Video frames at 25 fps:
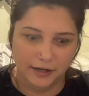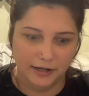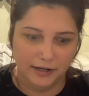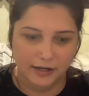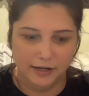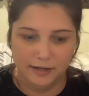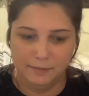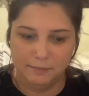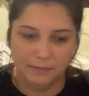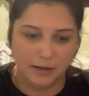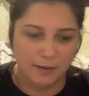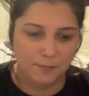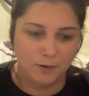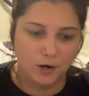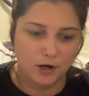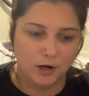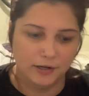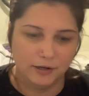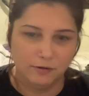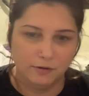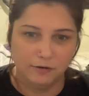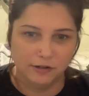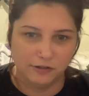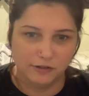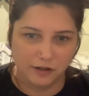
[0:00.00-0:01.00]
in my
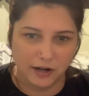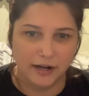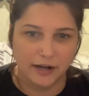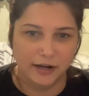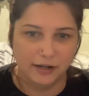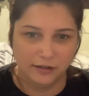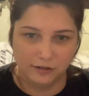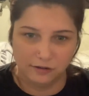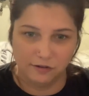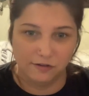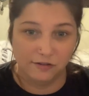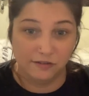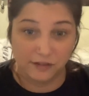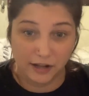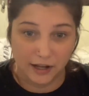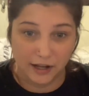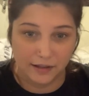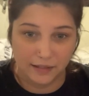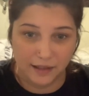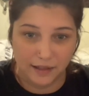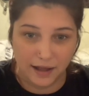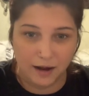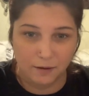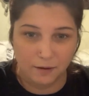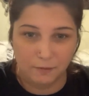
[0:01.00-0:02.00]
body, which I understand
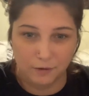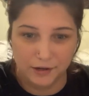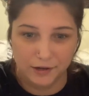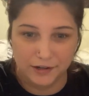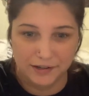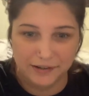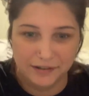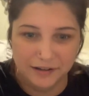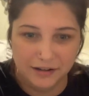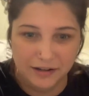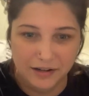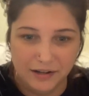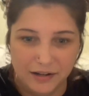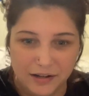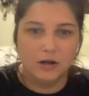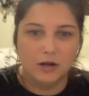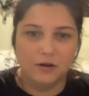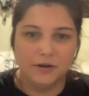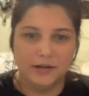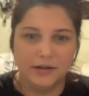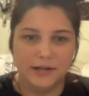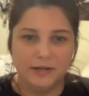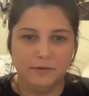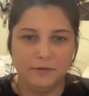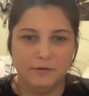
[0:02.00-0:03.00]
that one.
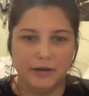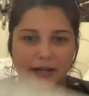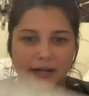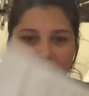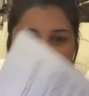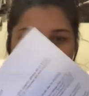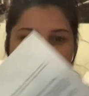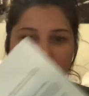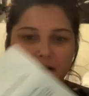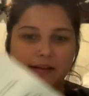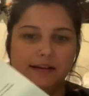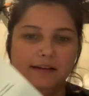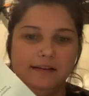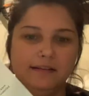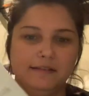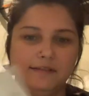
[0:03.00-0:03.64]
Well, anyway,